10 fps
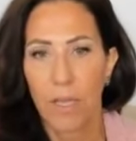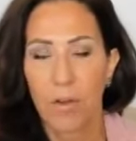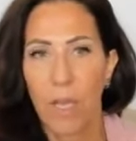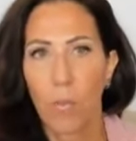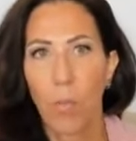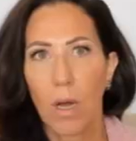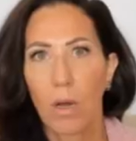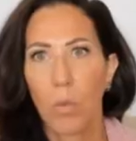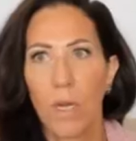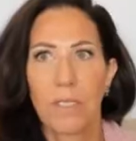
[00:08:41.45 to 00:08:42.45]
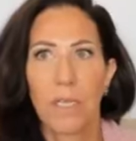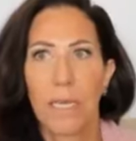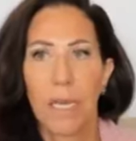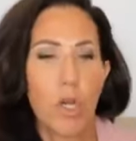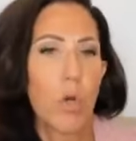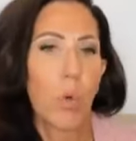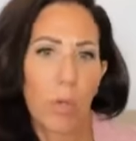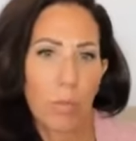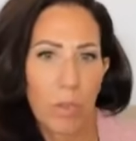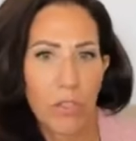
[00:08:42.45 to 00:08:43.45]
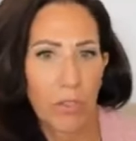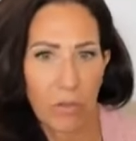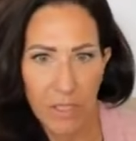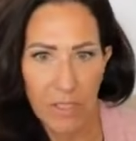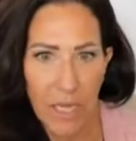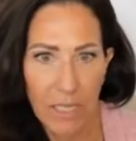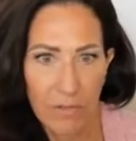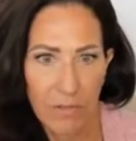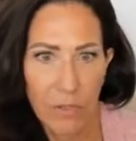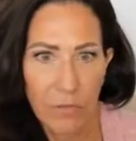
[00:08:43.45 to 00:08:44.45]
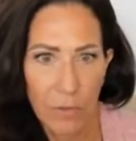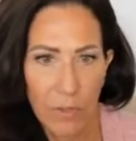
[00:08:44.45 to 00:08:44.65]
okay, what is that, like a normal serving size of this food?